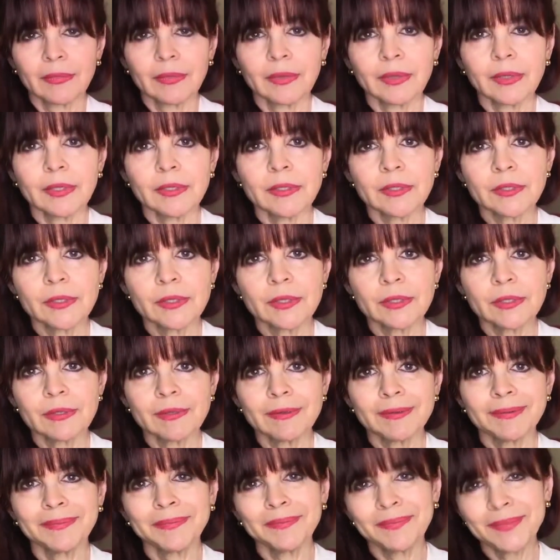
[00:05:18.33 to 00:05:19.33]
is
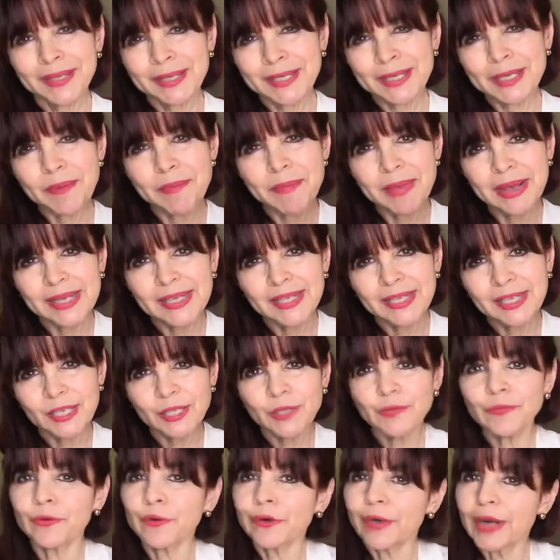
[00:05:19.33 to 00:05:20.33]
a message
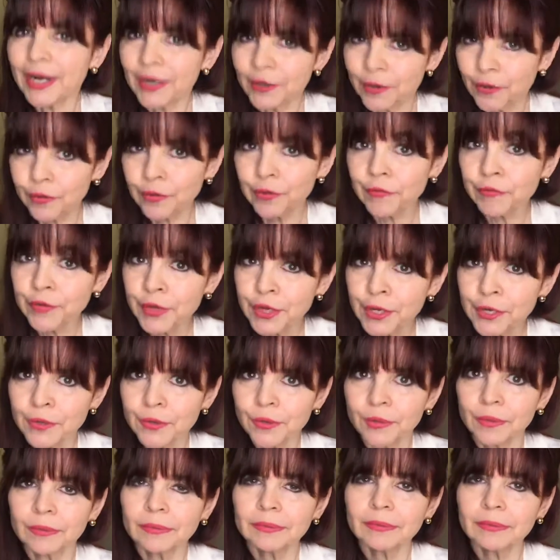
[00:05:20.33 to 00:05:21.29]
for another video.